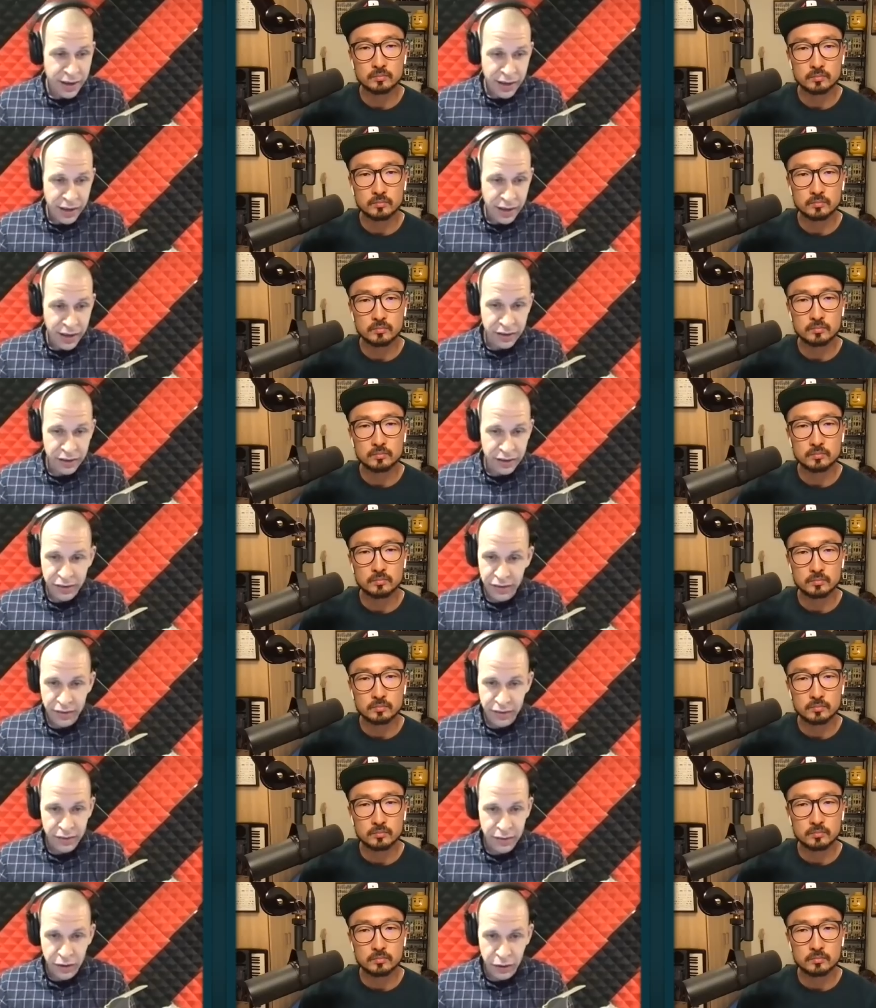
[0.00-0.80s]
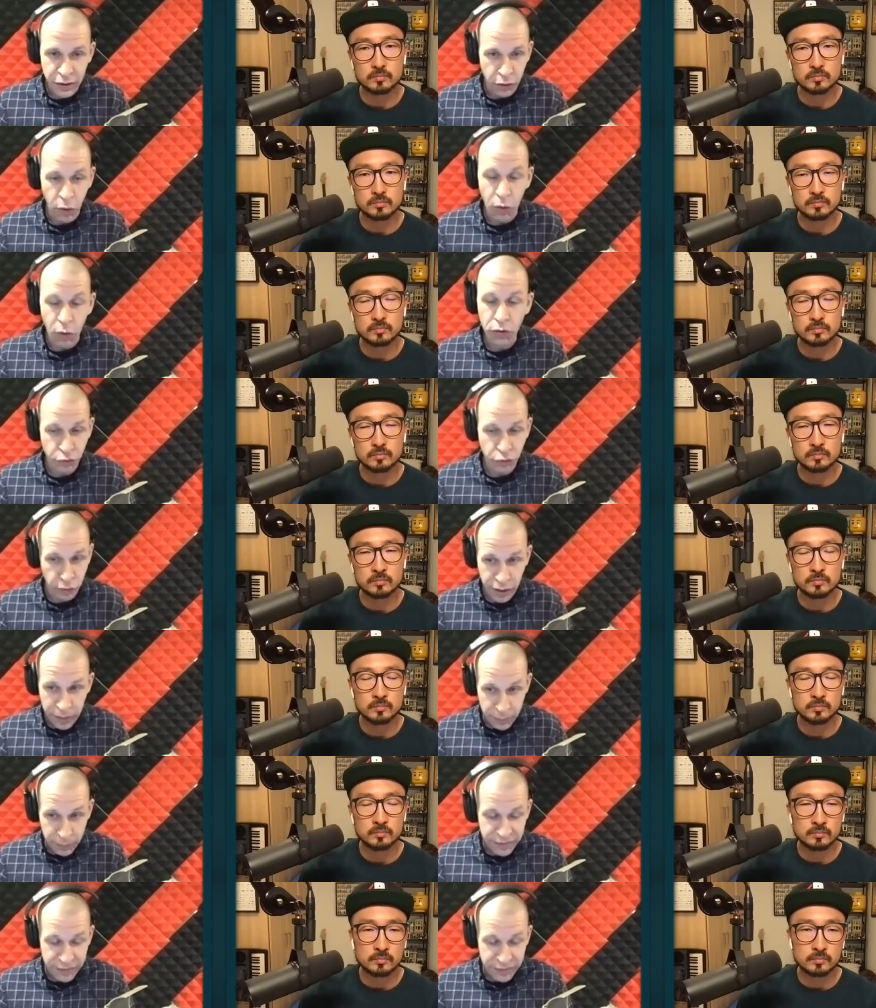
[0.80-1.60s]
Speaker 1: it's your whole
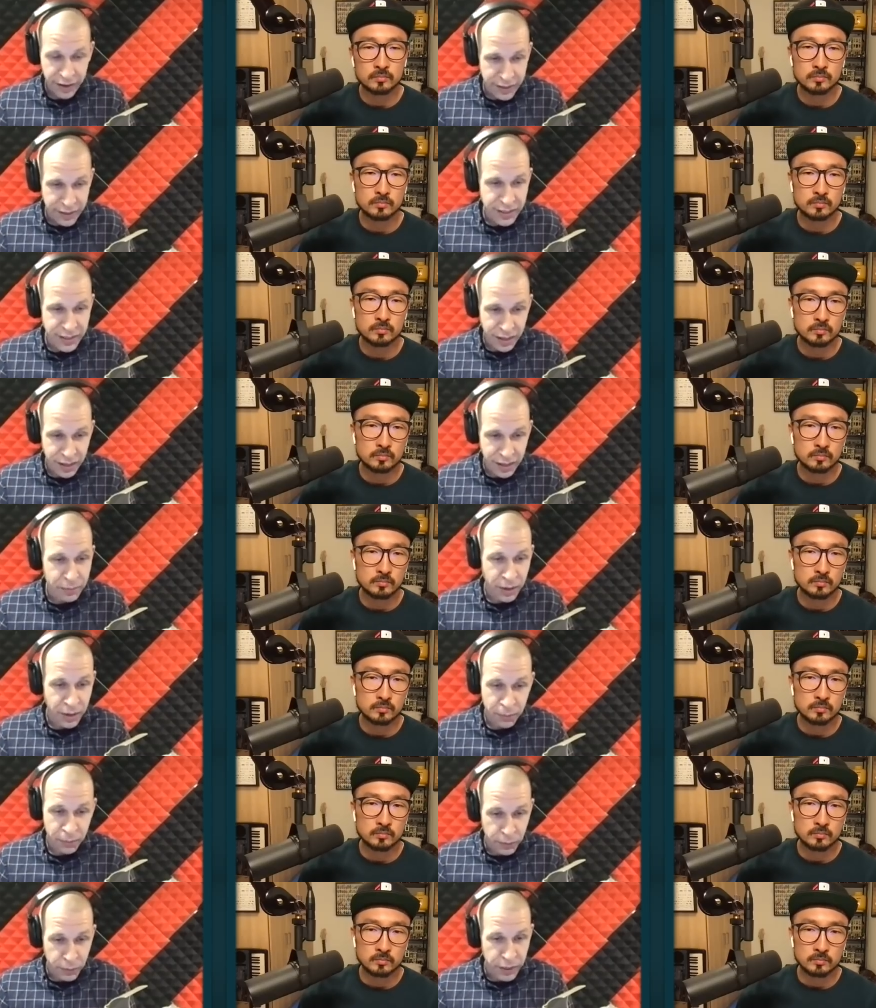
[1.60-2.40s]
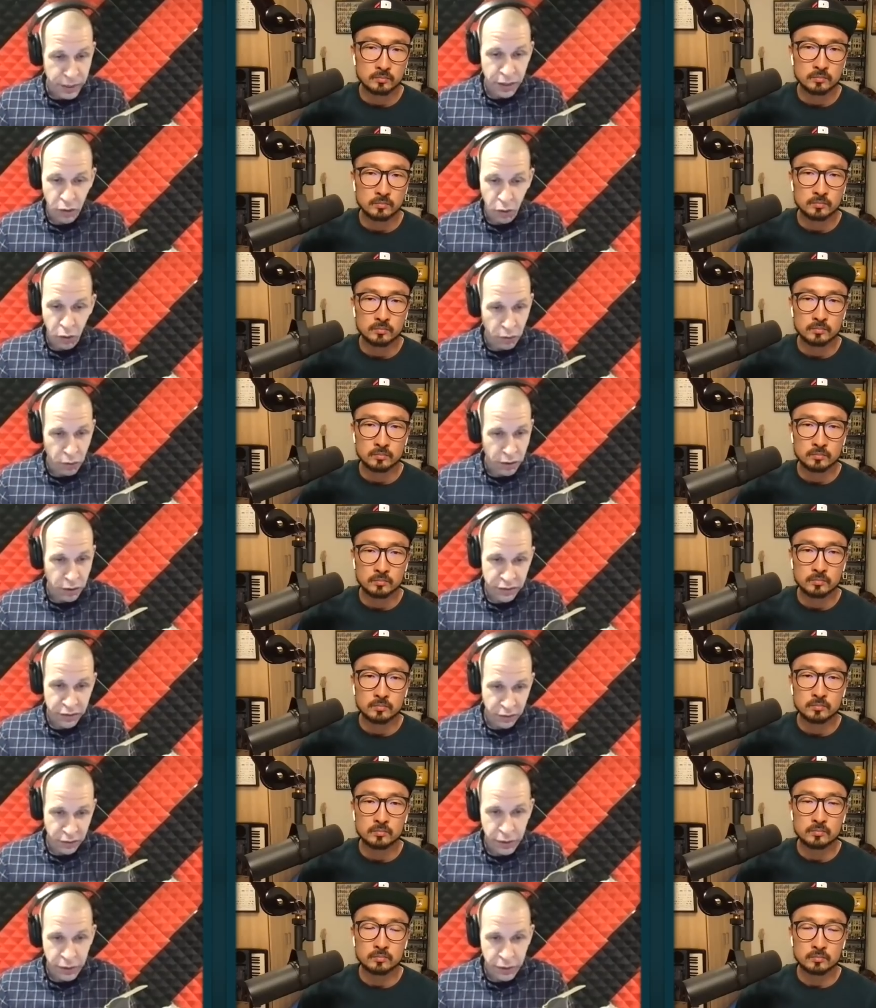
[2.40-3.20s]
dream is to get to WWE or
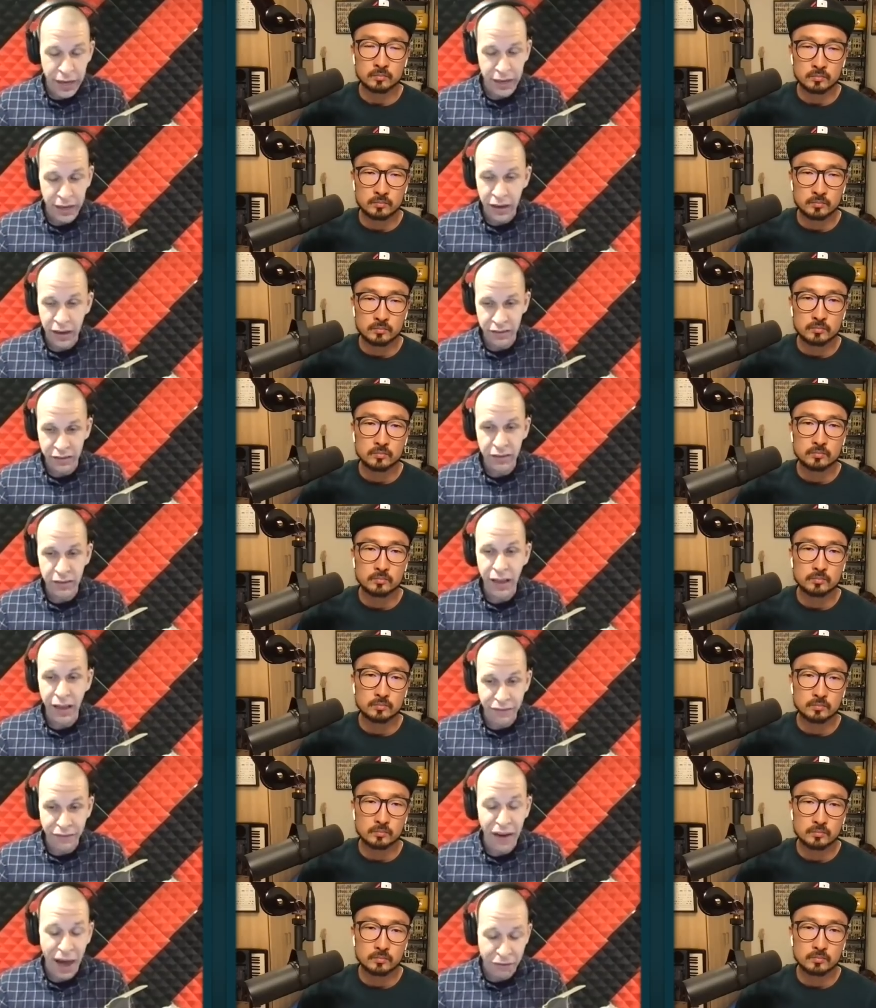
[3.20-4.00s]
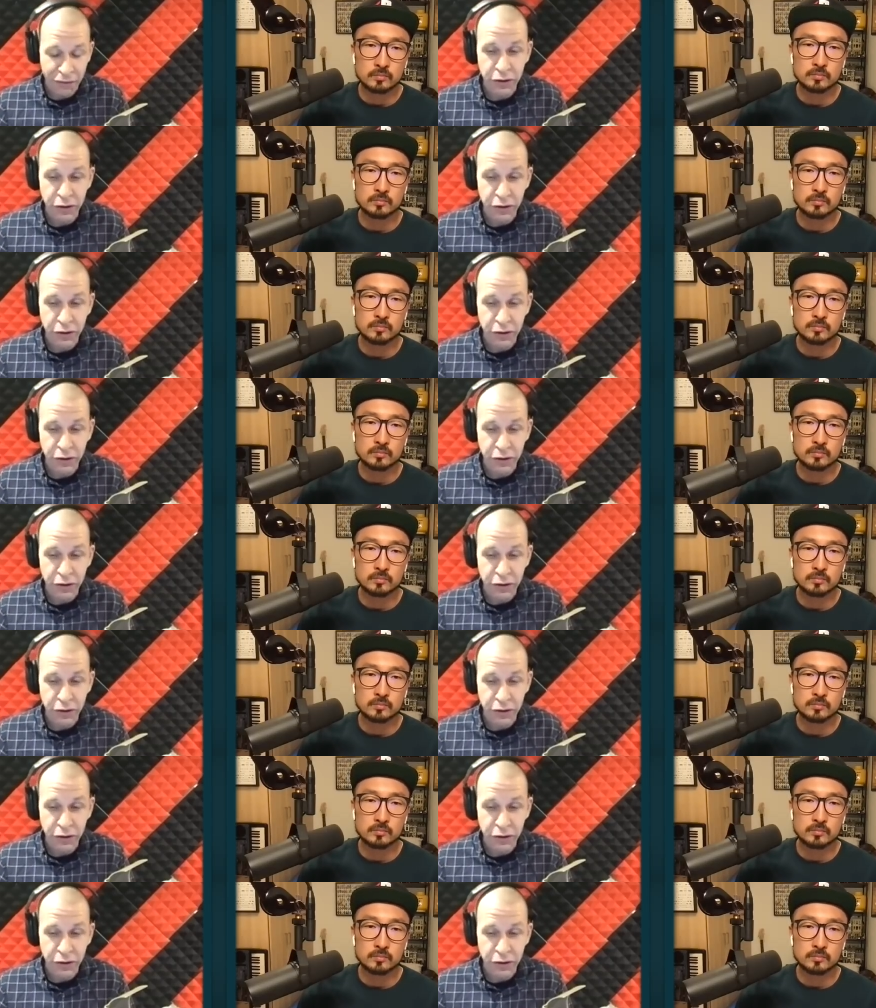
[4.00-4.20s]
it's okay, it's life after